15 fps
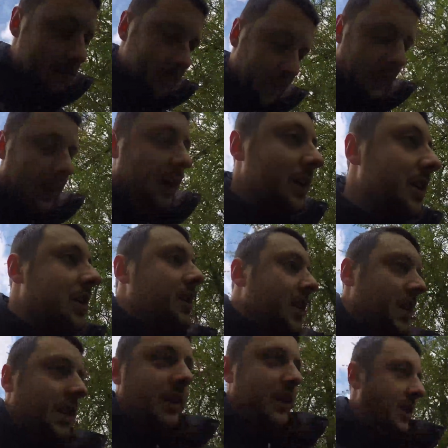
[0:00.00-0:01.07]
but
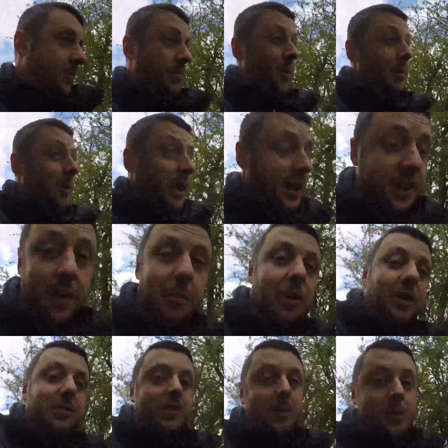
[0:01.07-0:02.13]
they'll probably end up
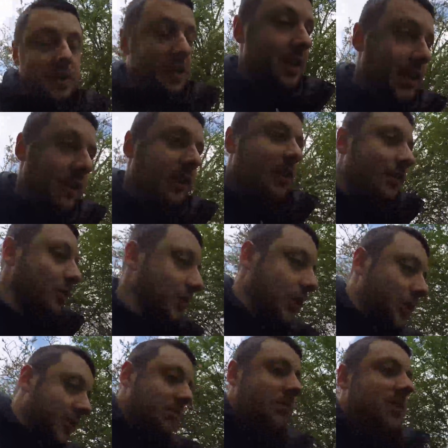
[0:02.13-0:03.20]
lasting me,
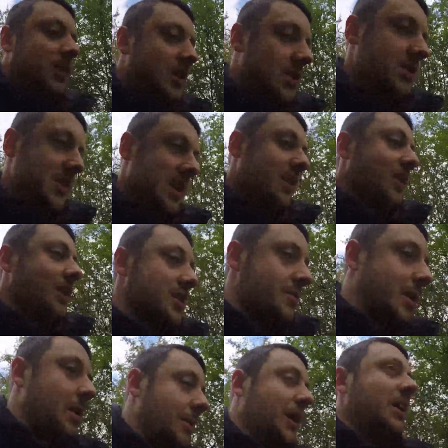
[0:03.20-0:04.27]
10 years
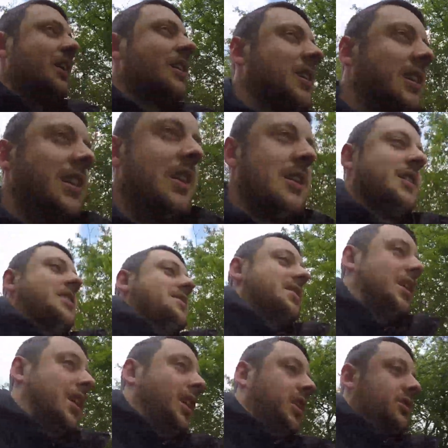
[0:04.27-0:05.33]
maybe.
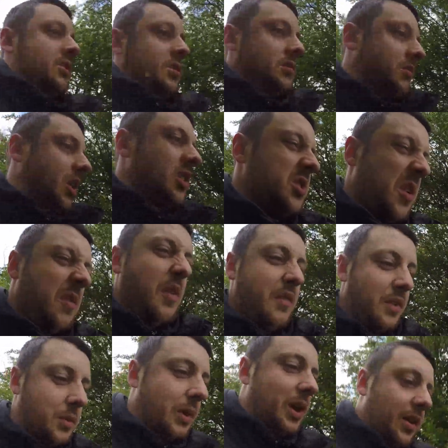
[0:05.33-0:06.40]
So
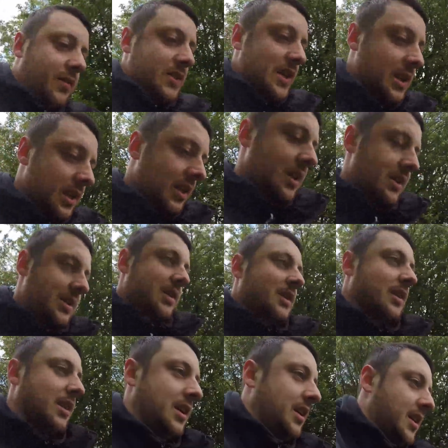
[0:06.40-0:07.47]
150 quid over 10 years,
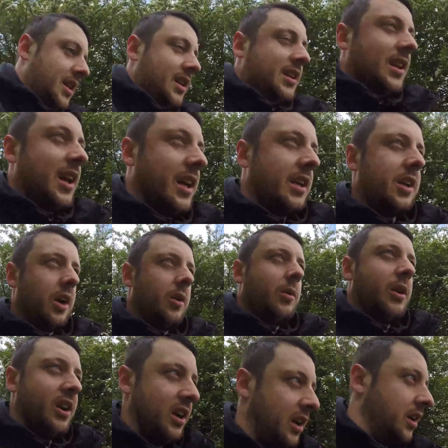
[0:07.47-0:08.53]
yeah, you can't
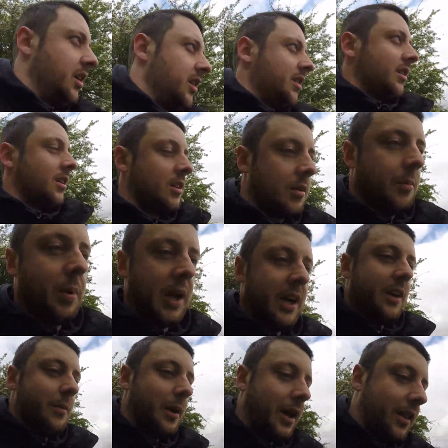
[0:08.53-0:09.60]
really
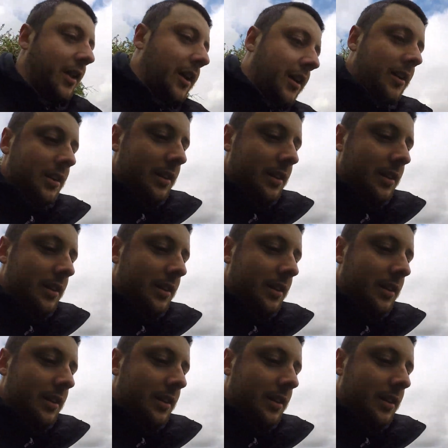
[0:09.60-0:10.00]
complain about that.